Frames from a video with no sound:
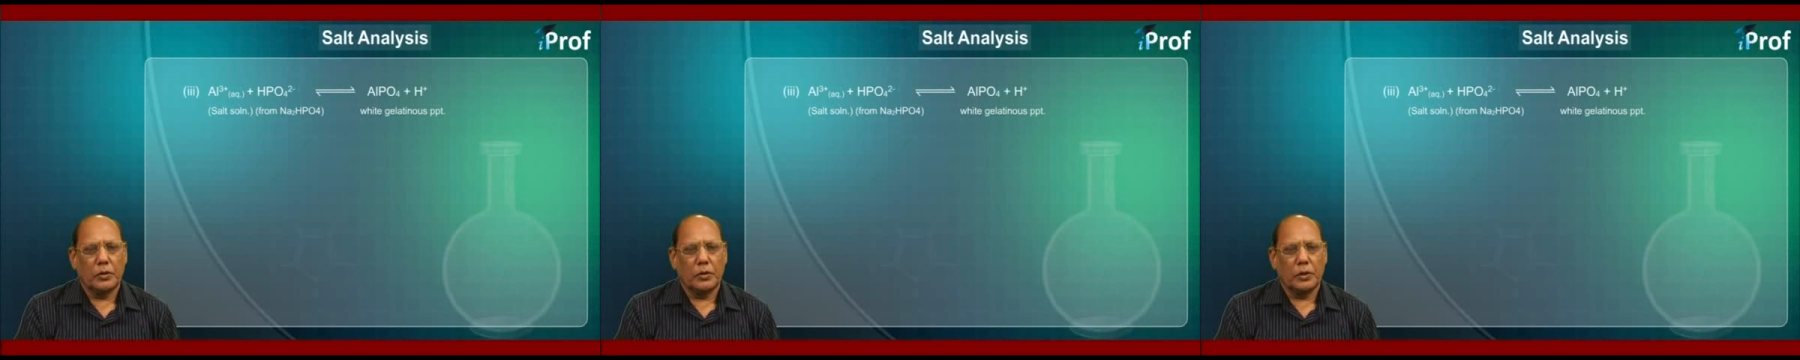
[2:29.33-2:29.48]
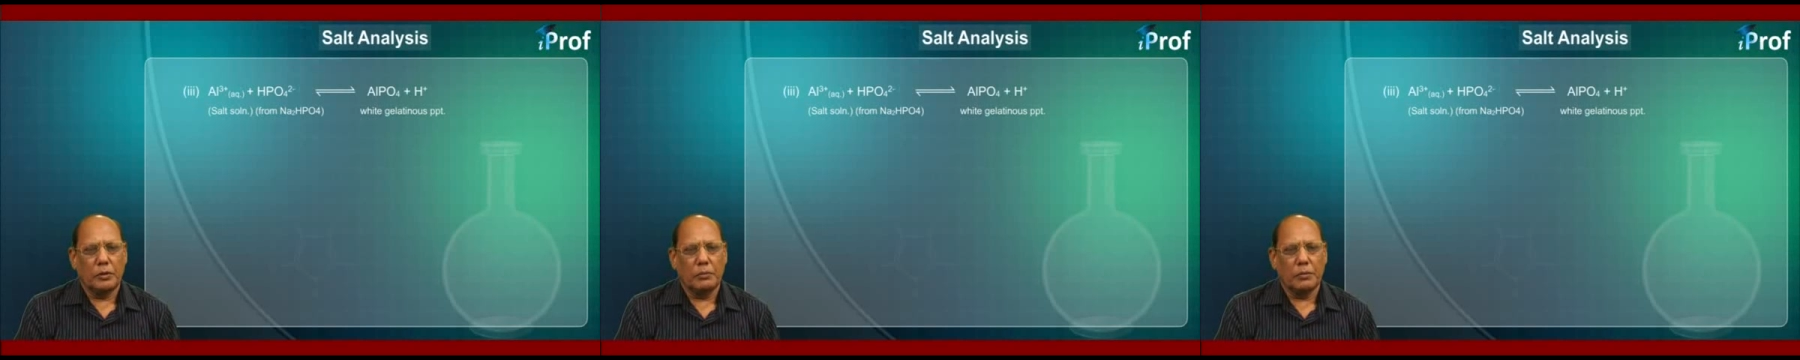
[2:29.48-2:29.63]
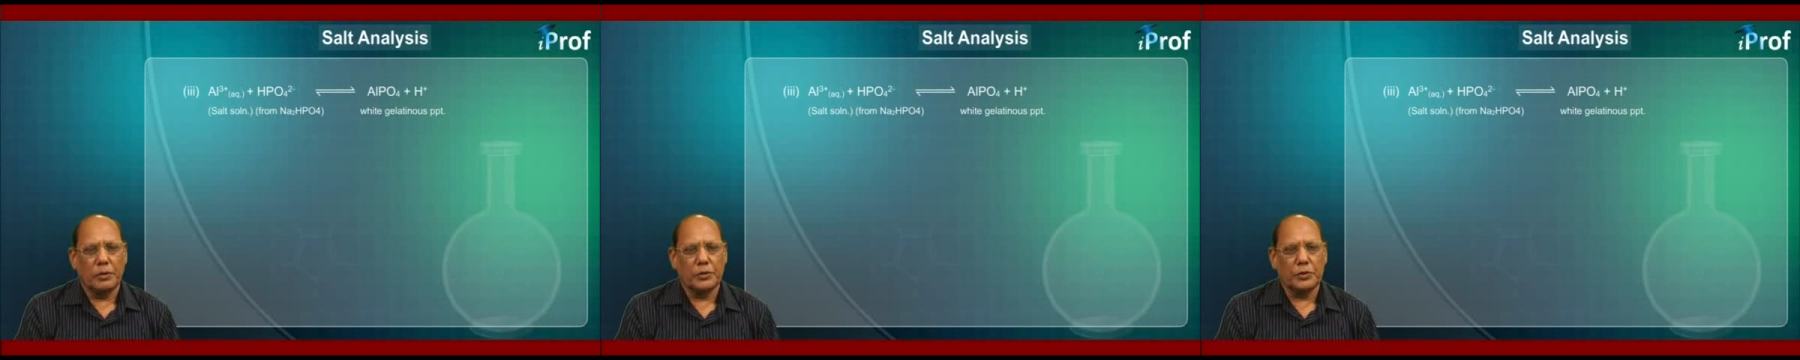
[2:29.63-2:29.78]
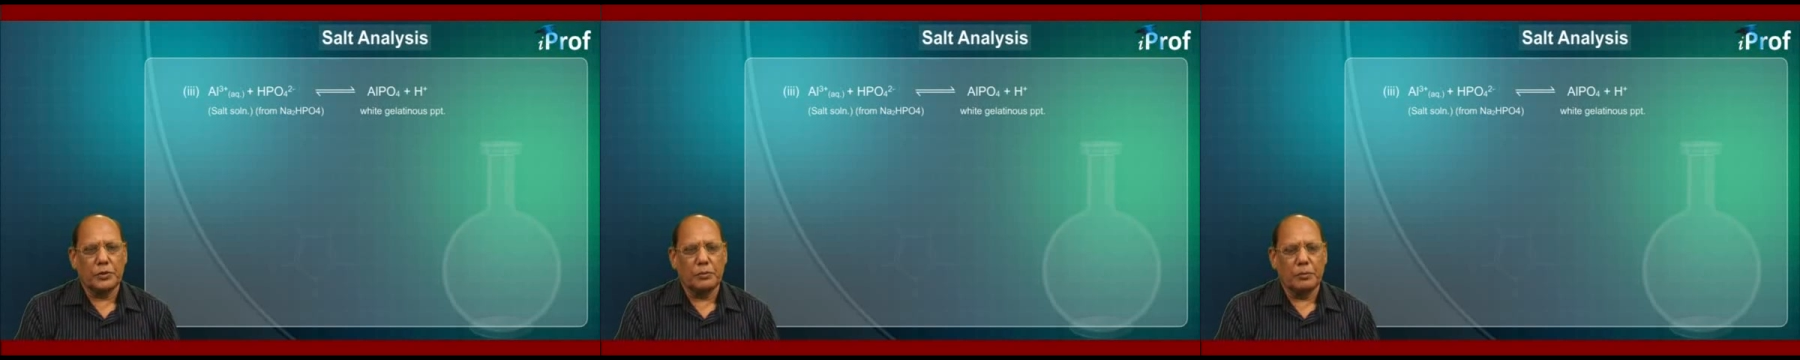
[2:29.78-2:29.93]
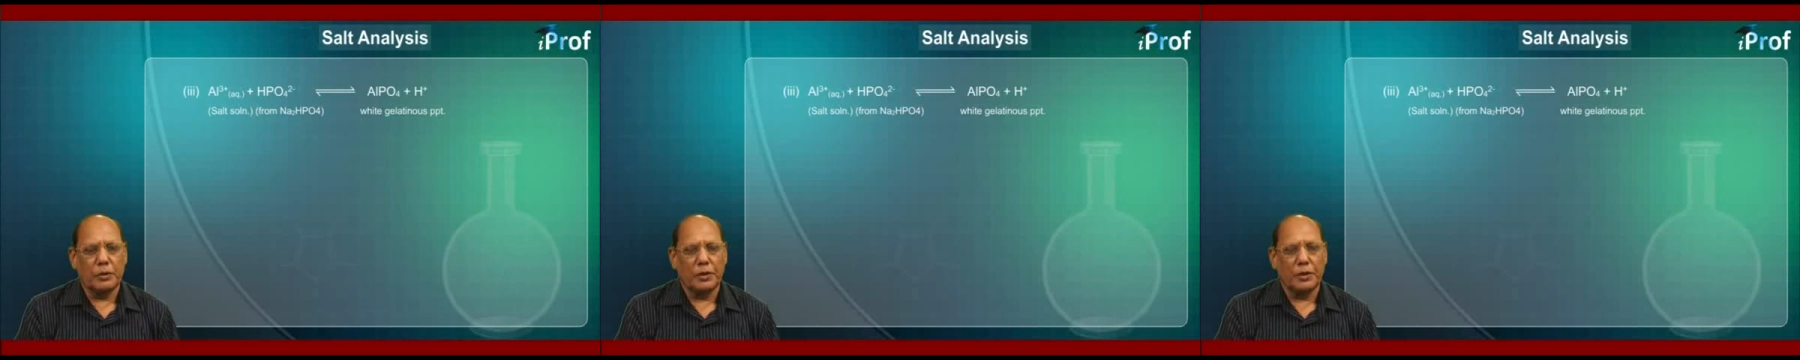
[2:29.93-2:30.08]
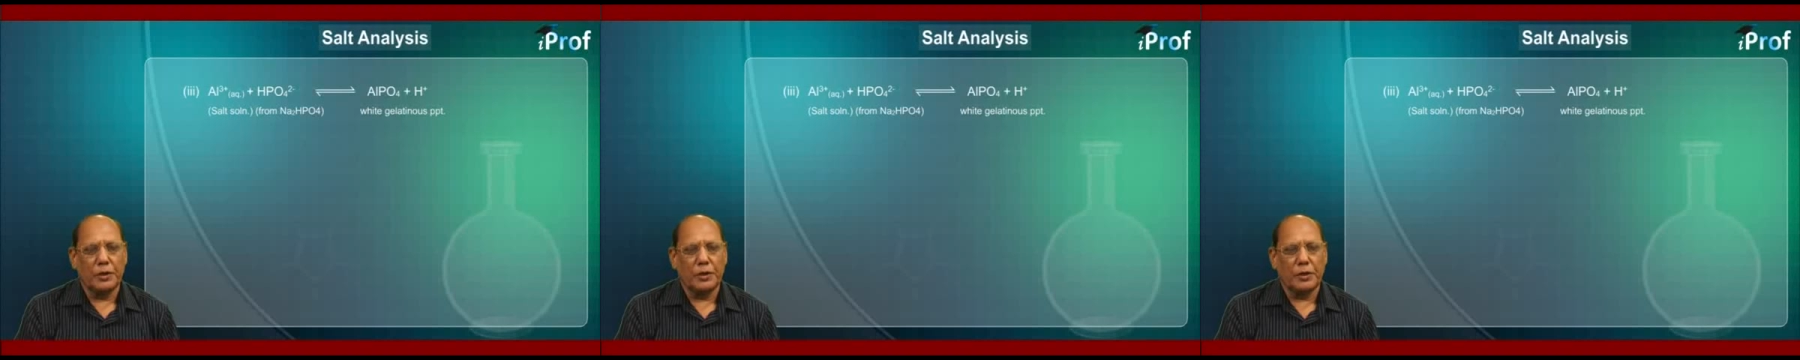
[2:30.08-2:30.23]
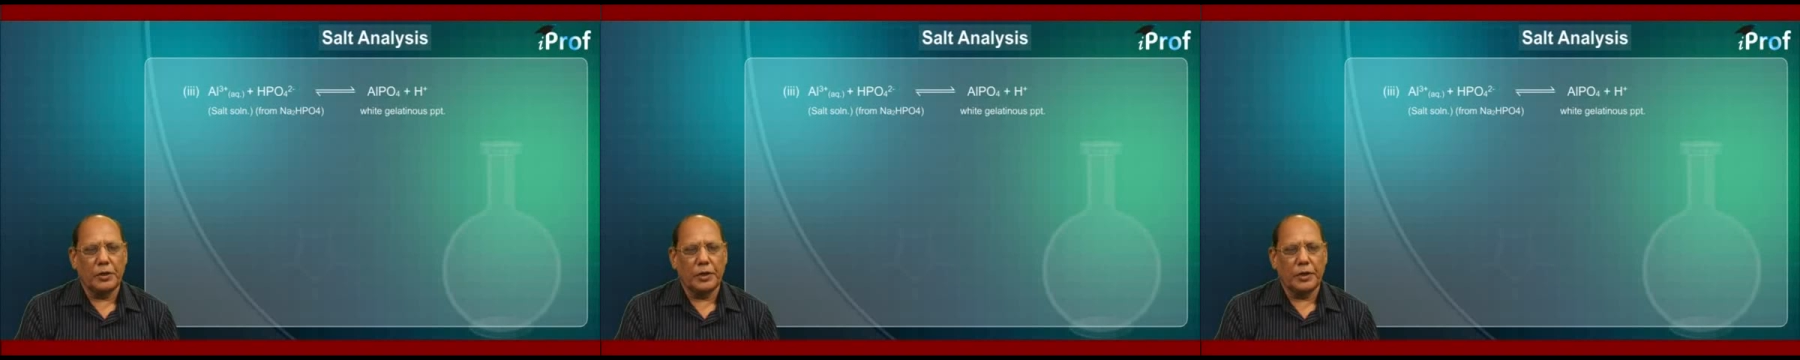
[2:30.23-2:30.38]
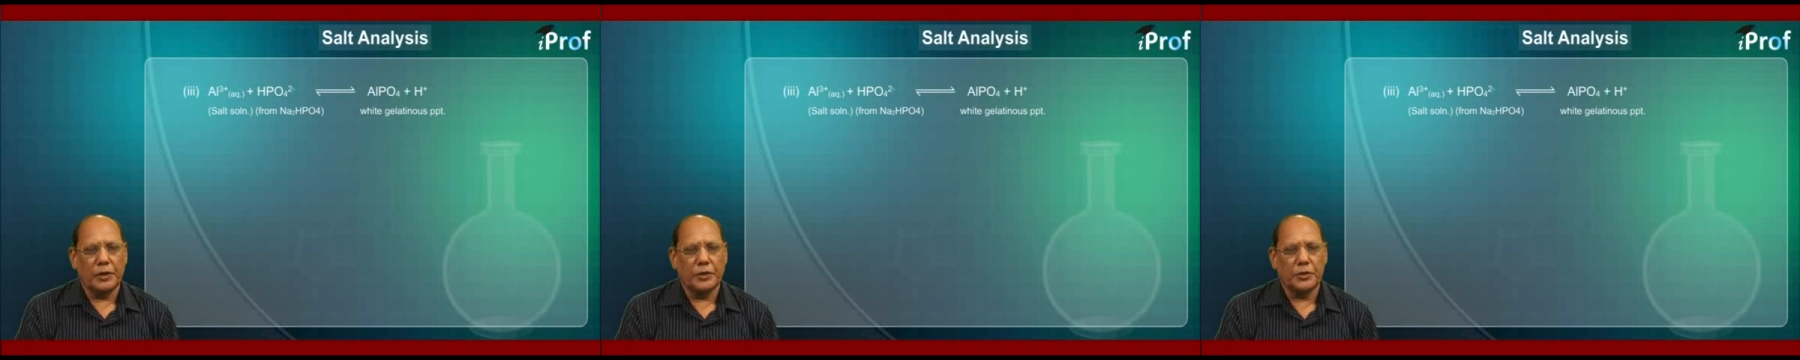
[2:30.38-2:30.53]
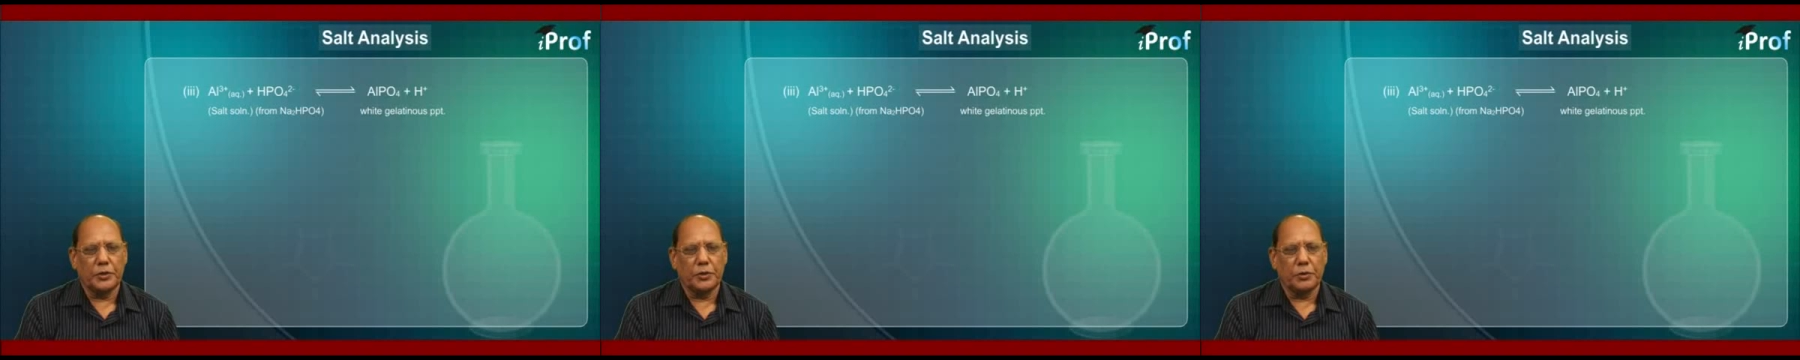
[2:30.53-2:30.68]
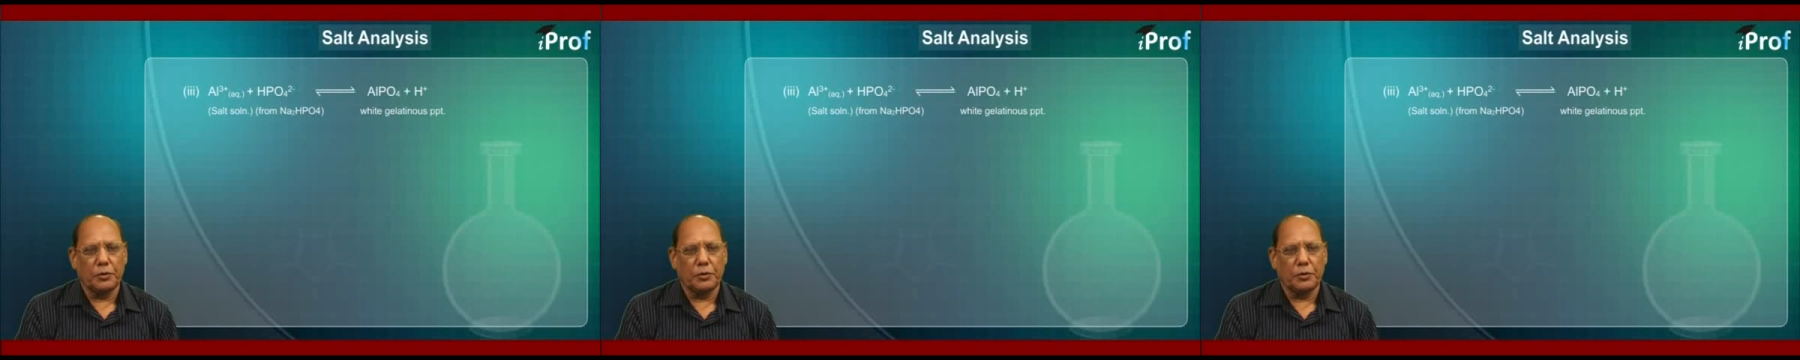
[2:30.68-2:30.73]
reversibly as